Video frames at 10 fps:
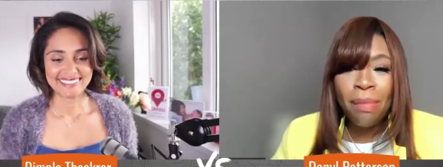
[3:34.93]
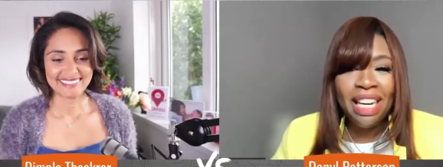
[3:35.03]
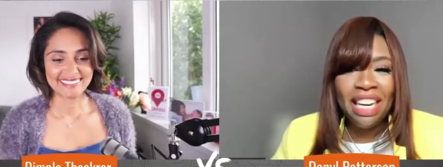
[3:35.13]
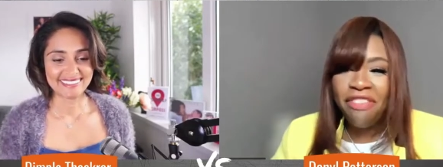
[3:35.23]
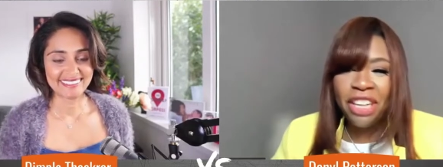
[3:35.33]

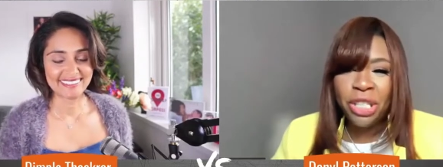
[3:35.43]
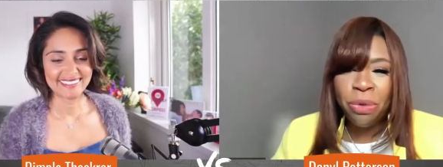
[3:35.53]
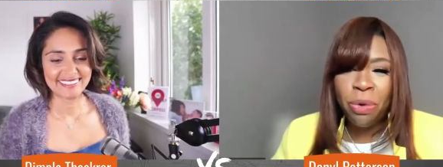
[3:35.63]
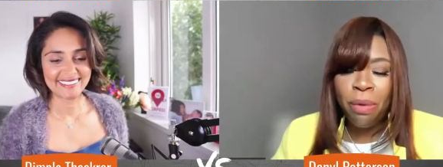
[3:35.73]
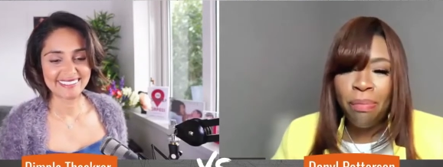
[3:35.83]
Speaker 1: from an
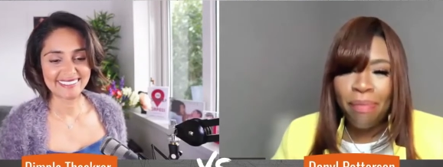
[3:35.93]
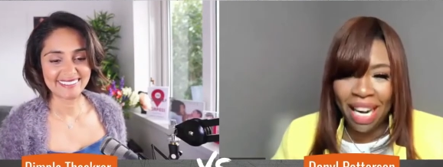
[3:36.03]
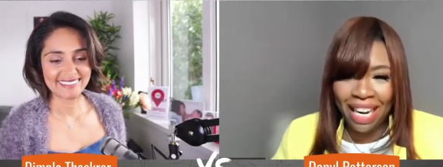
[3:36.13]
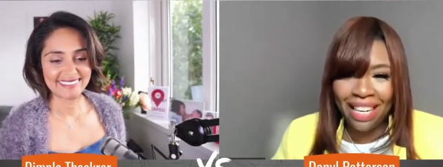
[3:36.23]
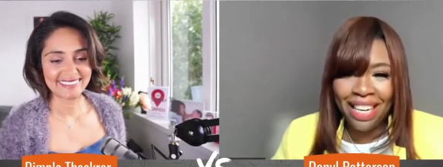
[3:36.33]
ineffectual
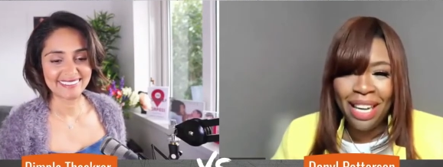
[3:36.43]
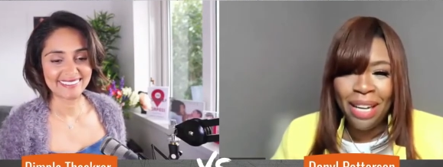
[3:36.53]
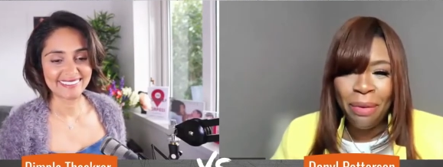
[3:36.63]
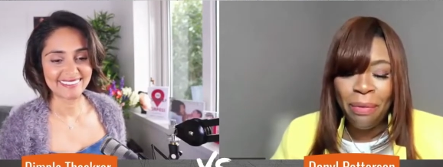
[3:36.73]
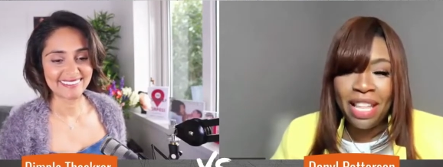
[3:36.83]
man
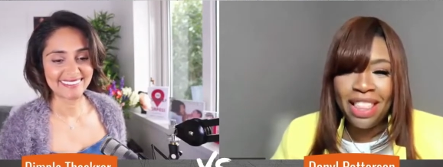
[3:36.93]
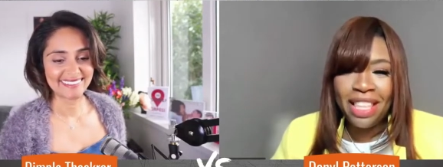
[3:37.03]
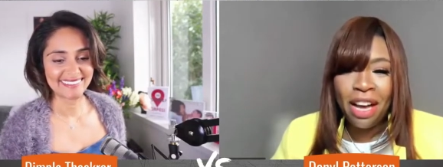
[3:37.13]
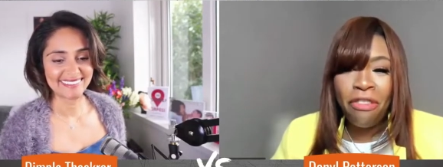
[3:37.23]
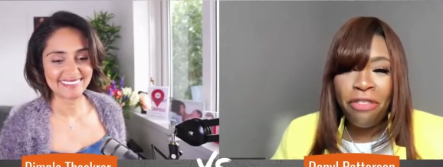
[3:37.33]

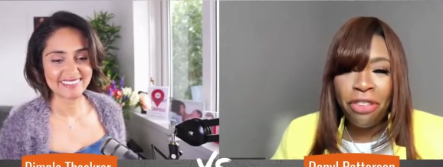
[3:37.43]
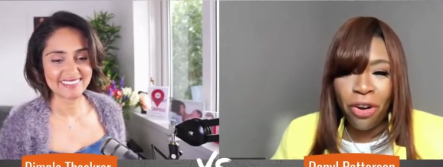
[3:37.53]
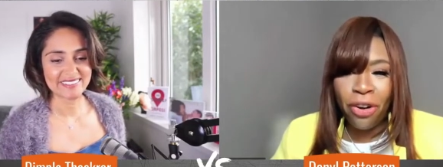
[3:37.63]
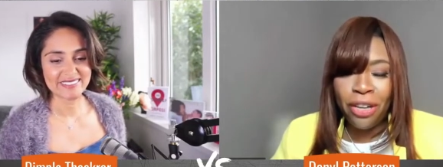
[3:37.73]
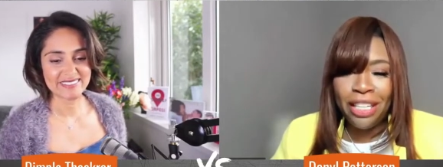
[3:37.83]
with
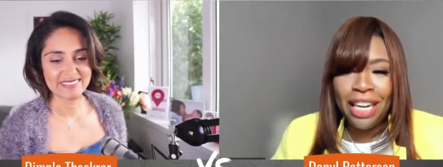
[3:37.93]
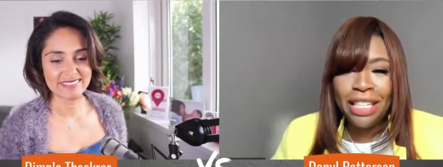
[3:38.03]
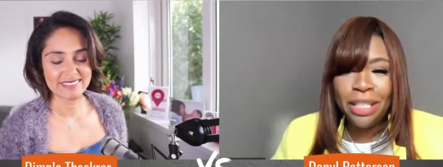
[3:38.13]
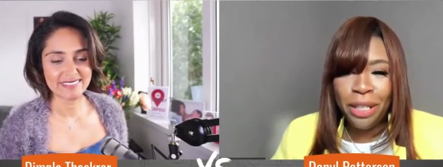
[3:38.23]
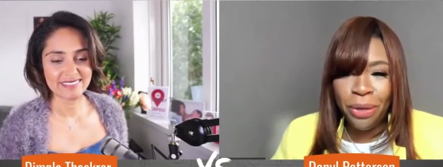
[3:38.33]
flawed
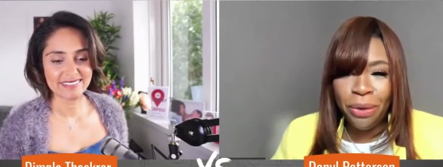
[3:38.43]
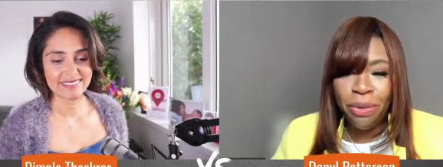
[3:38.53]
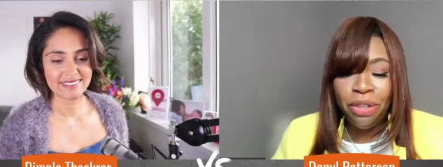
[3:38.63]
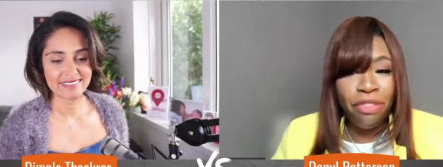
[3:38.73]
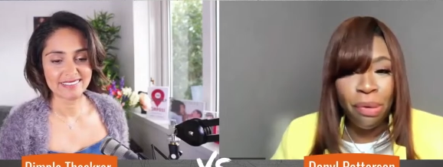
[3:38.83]
and
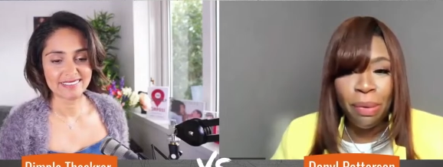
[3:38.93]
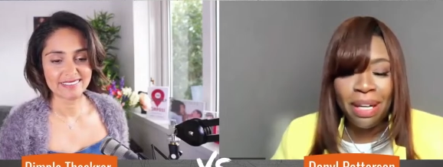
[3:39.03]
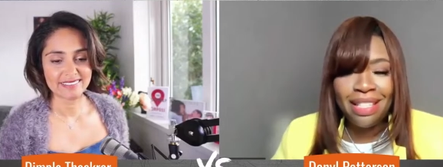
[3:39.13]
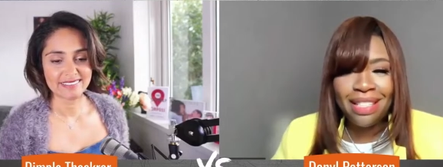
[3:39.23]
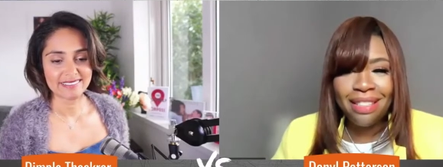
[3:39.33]
skewed
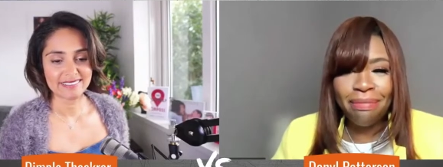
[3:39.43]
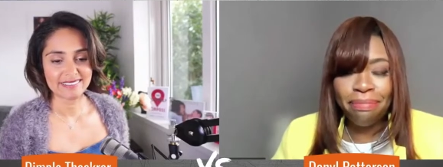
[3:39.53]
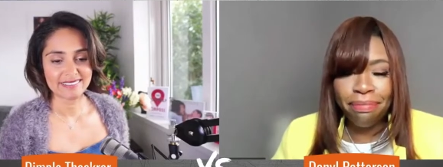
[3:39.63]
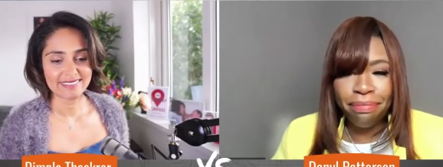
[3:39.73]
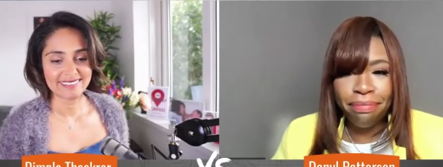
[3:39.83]
viewpoints.
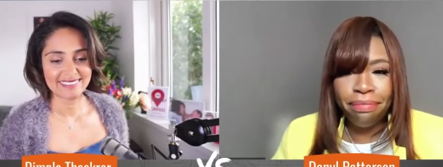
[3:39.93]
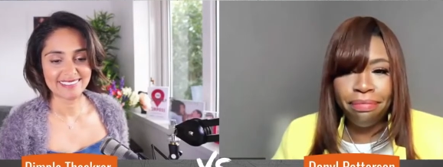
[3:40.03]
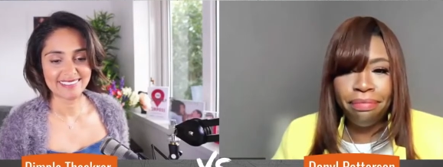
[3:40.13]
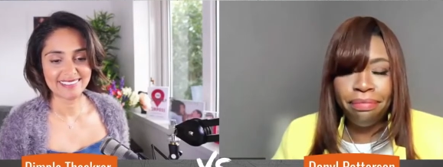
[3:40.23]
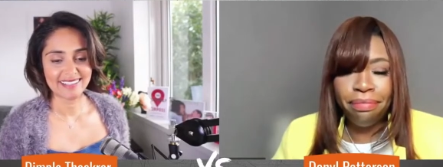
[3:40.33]

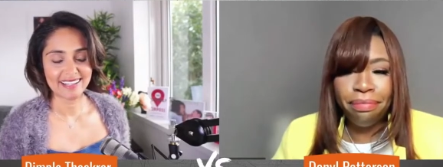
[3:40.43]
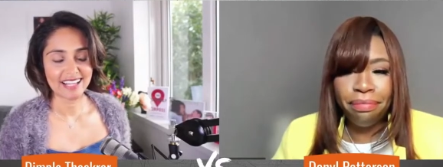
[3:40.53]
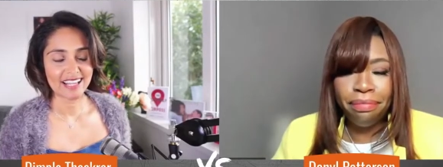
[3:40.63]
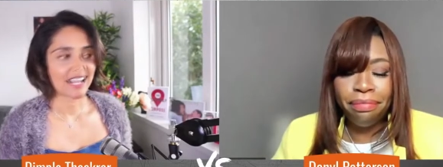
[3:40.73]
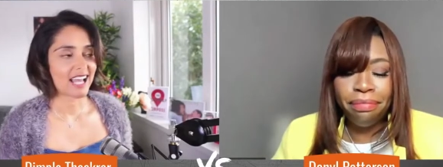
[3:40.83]

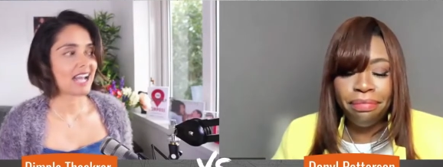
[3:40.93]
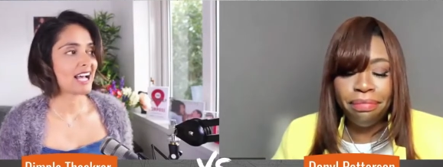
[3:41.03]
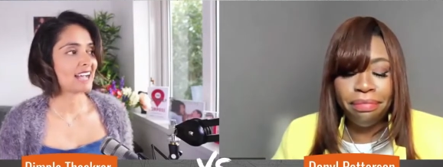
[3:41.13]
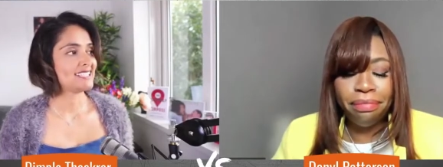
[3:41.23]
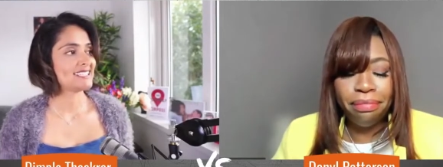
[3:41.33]

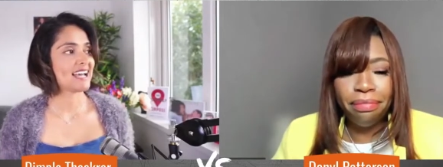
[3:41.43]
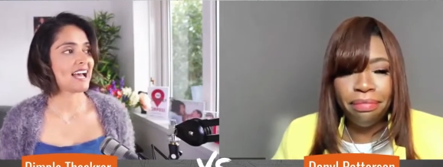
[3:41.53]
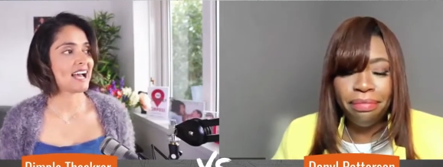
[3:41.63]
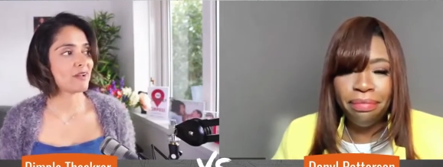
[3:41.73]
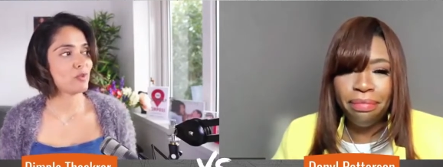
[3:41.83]
Speaker 2: And
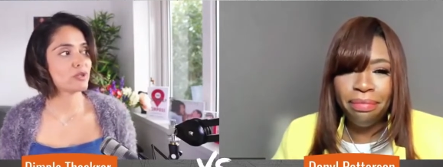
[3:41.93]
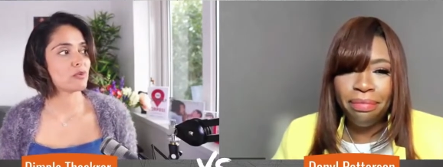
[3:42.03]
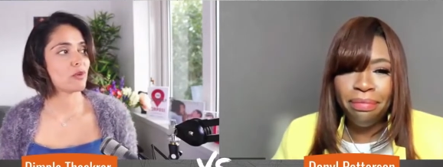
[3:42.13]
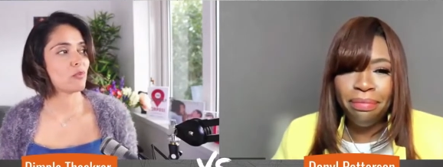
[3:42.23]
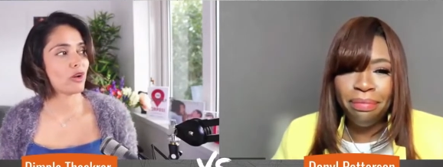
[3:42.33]
I would
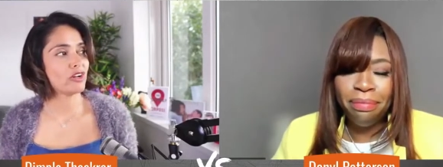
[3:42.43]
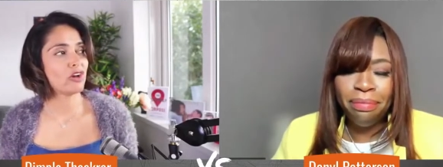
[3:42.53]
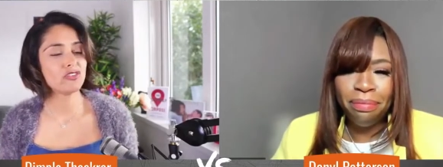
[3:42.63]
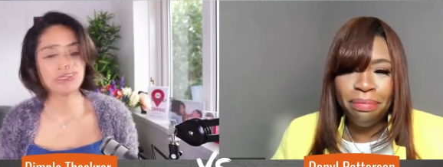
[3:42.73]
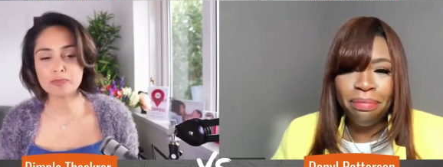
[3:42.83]

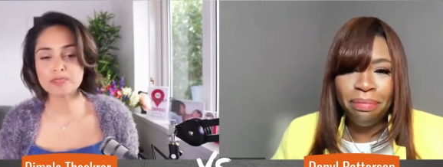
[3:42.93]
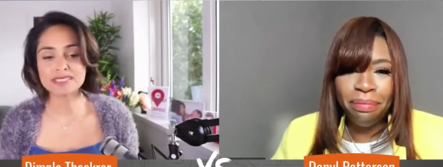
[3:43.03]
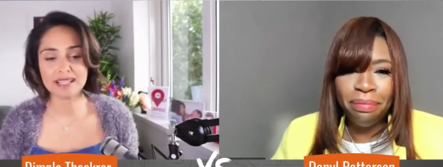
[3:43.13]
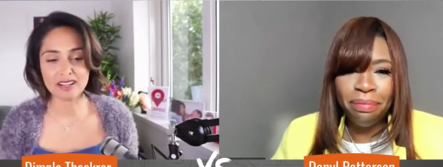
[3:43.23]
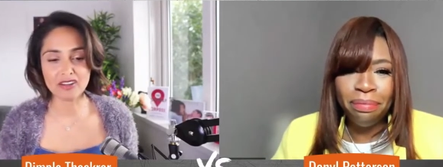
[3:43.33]

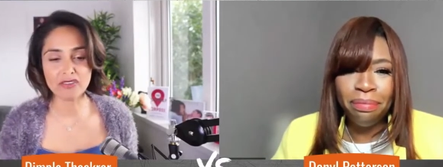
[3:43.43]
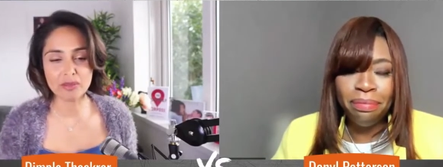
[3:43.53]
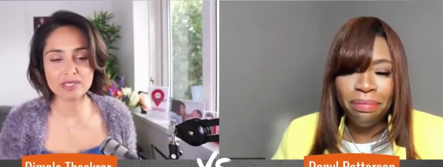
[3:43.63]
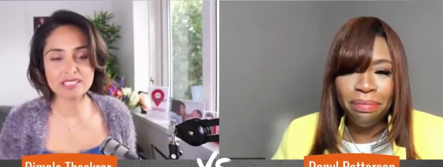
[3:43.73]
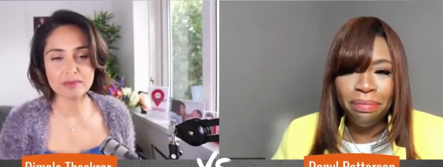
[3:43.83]
100% agree
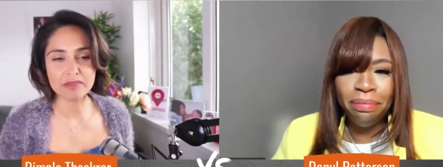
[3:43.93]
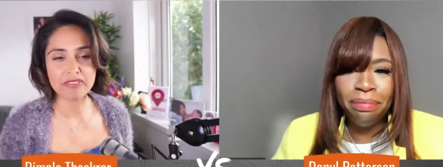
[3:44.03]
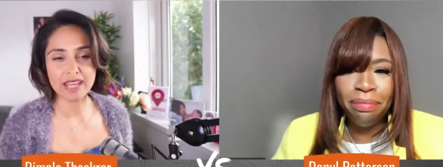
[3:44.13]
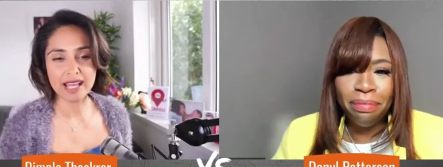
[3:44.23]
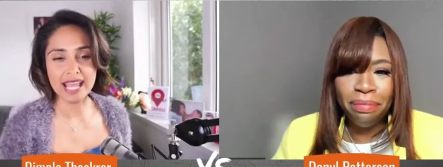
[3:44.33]
with some of
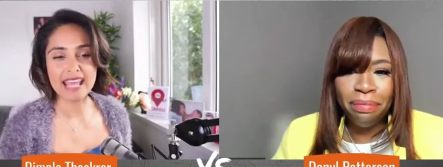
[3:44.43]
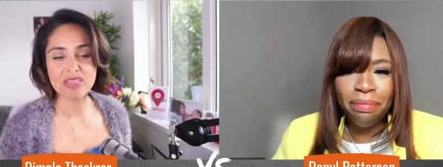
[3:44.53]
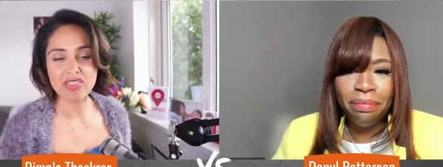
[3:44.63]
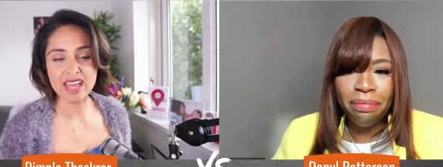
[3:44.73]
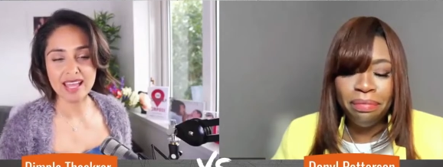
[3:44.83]
that,
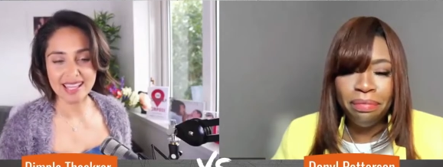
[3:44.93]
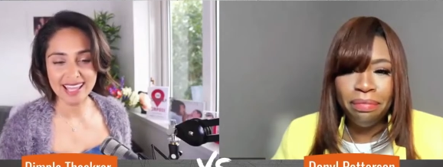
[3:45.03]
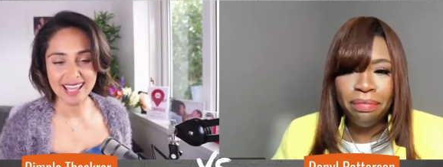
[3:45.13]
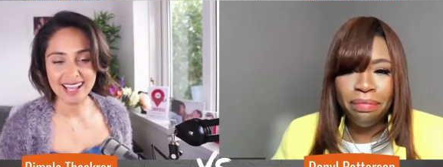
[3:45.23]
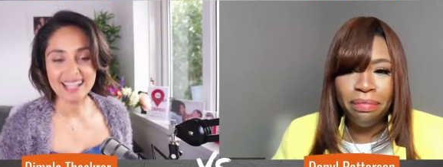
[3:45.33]
in that,
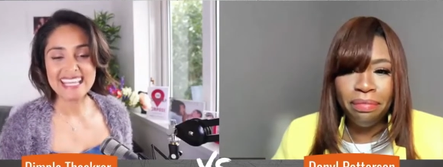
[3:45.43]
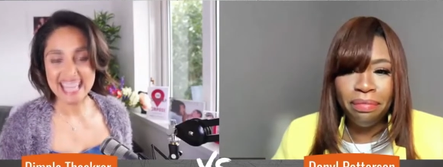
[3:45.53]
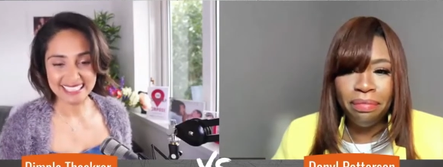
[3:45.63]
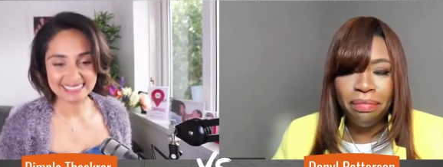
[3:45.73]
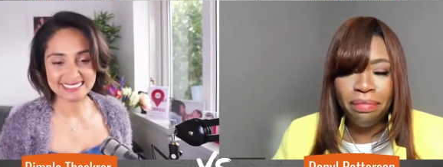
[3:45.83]

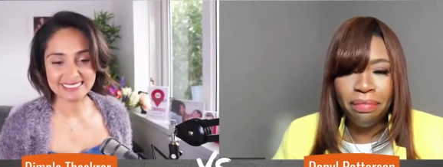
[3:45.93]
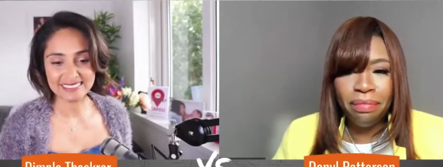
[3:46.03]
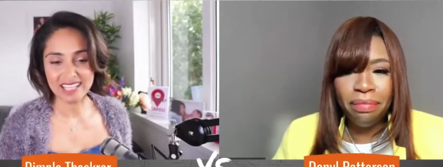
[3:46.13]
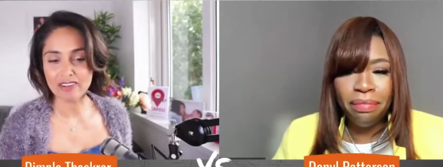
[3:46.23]
yes, a